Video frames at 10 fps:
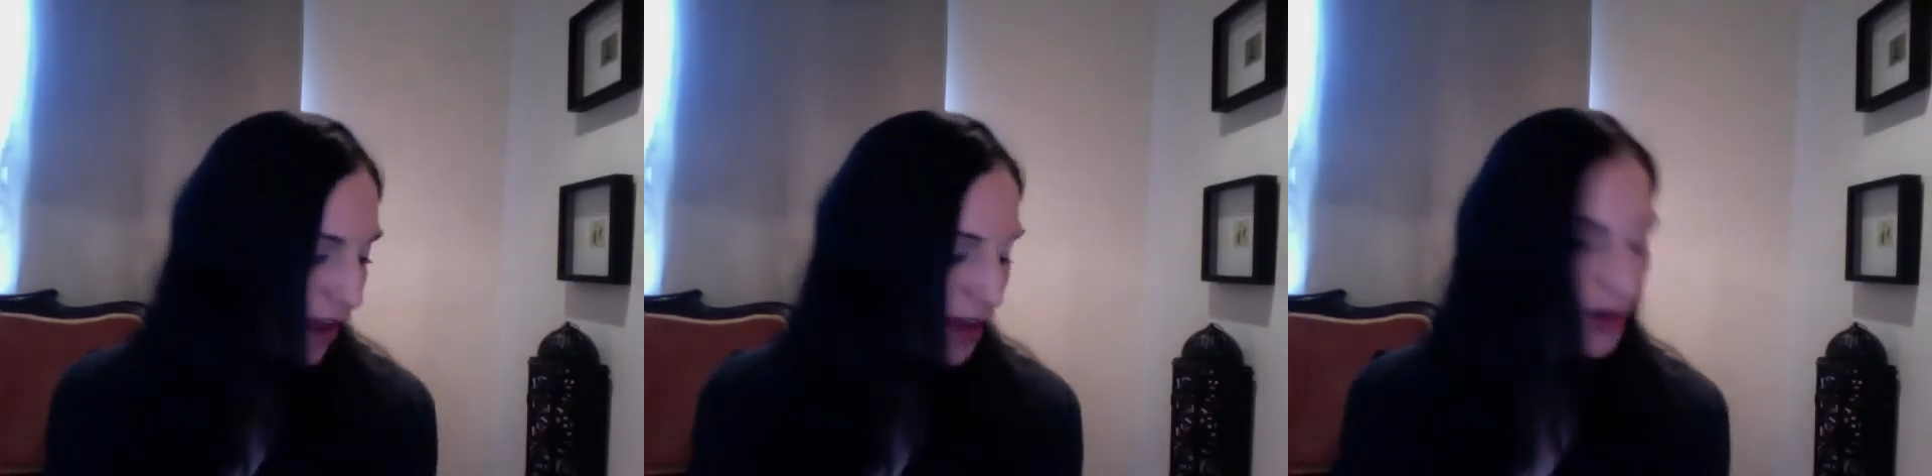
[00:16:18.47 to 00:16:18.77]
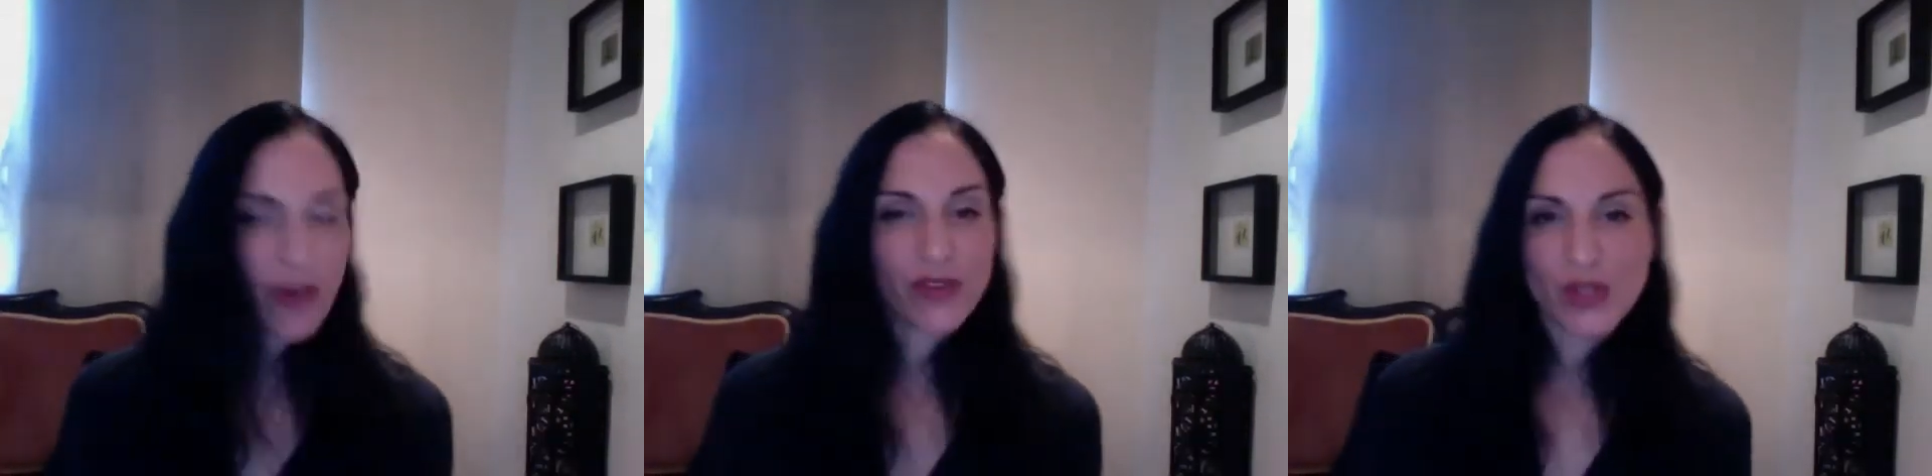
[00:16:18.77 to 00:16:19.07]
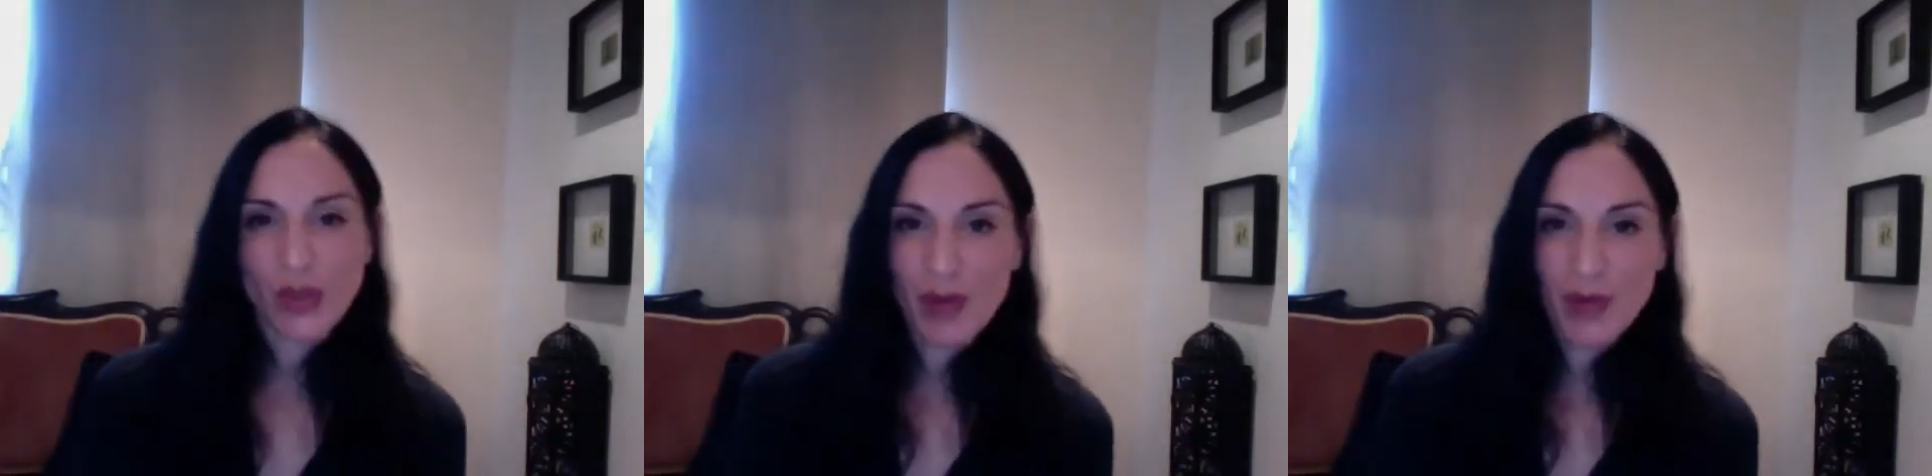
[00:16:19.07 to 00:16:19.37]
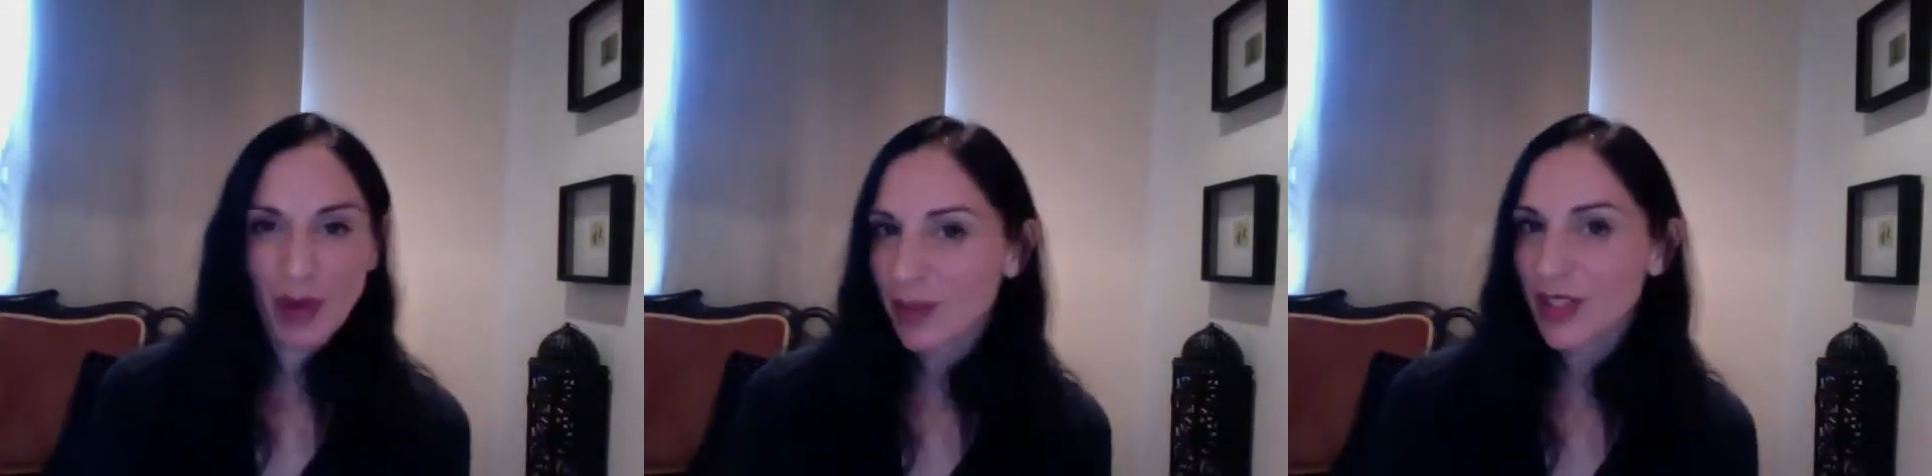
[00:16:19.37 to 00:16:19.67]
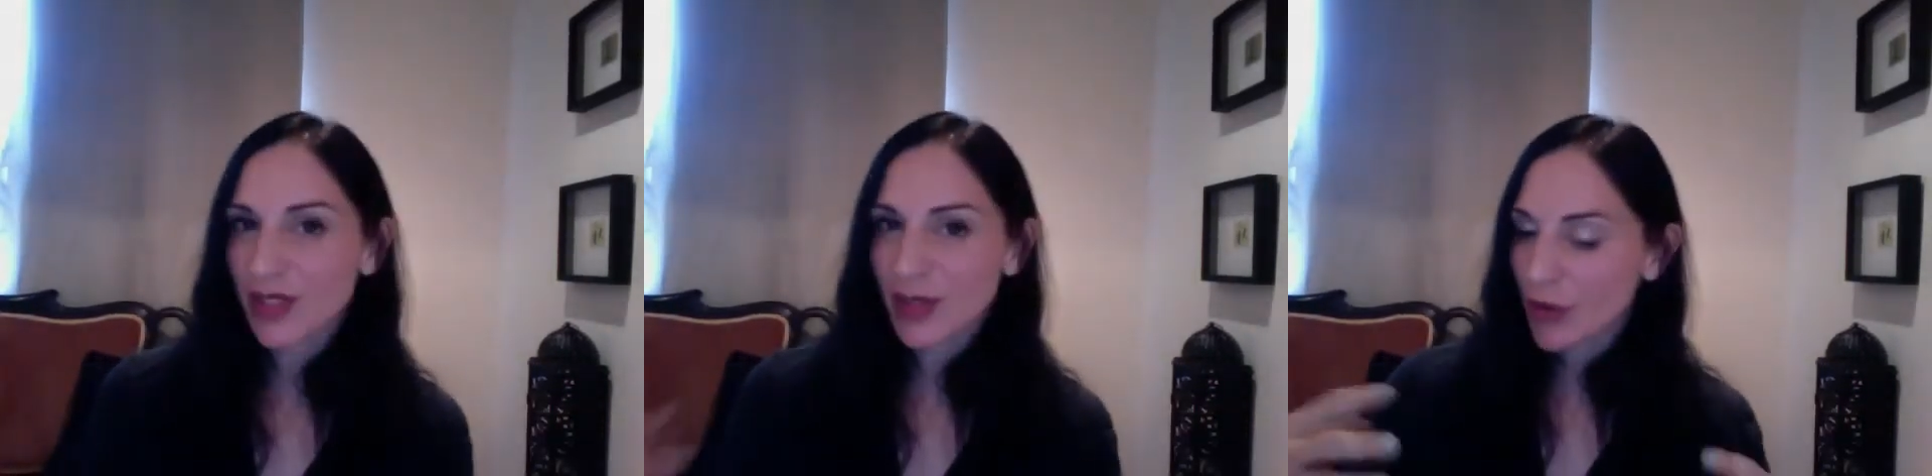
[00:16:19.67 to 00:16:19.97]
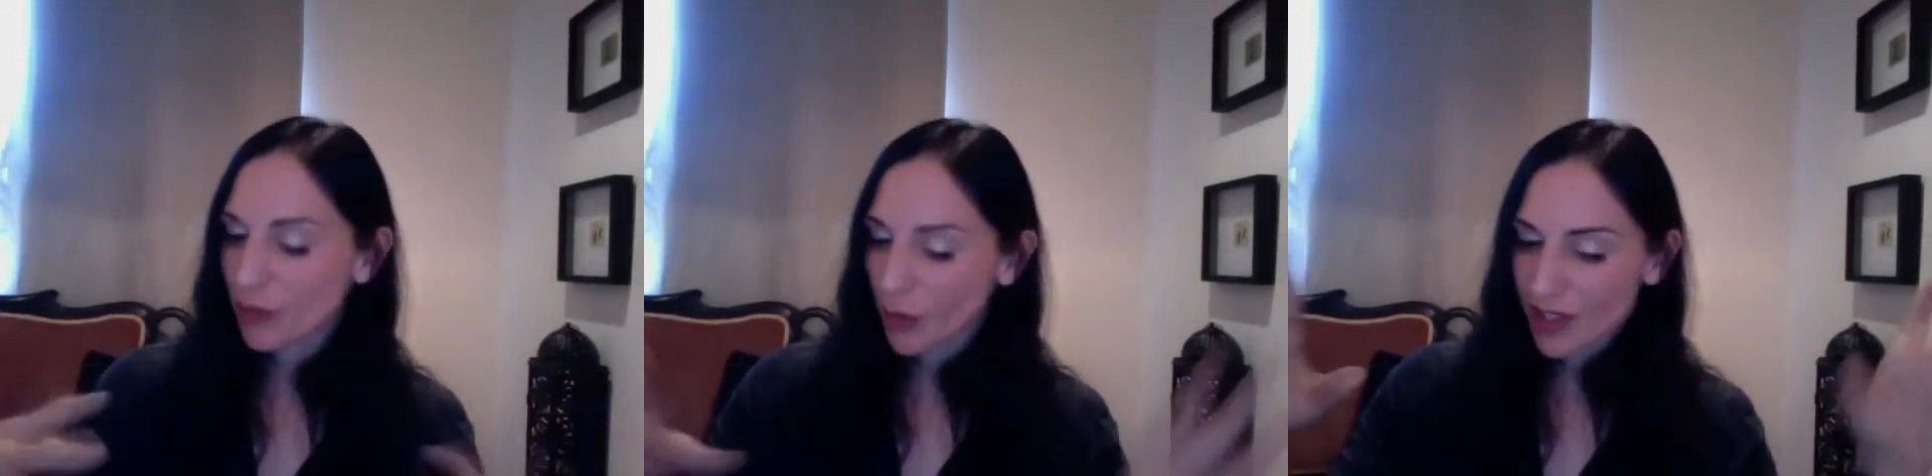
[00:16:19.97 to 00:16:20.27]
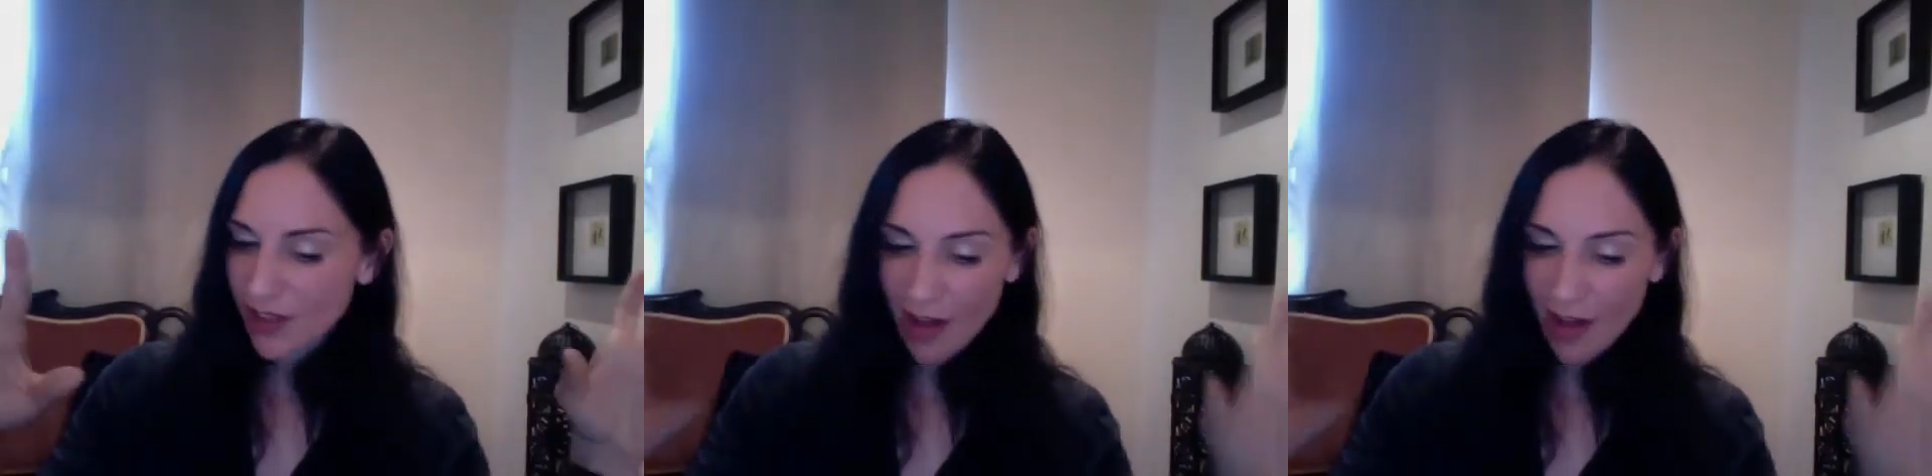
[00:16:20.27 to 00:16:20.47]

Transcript: at all, so I'm probably just going to throw this